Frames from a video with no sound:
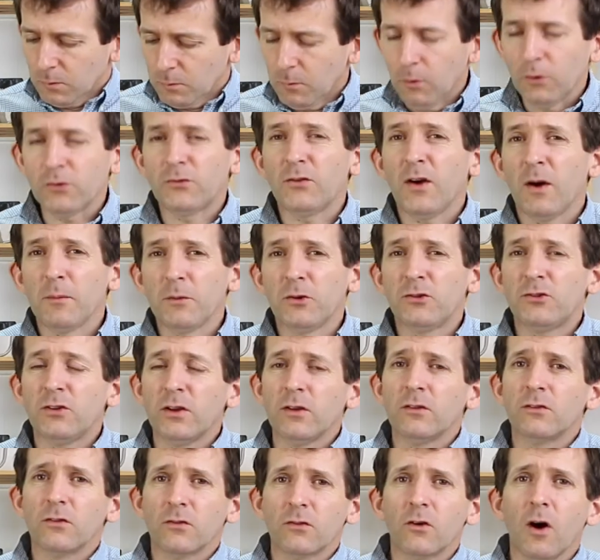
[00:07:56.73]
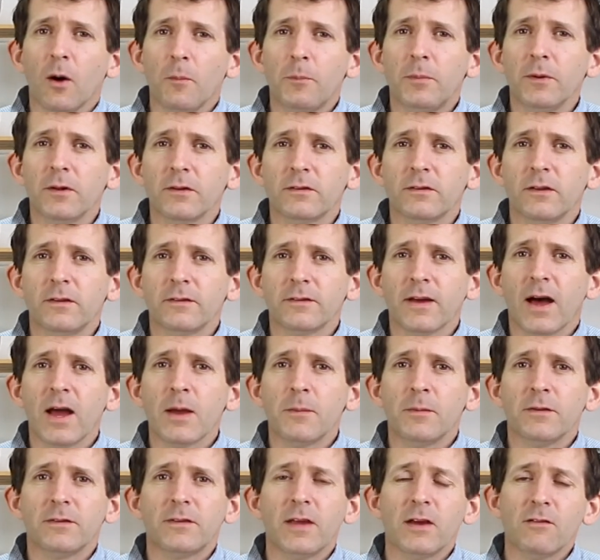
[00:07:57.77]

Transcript: Most of our machines have got built-in timers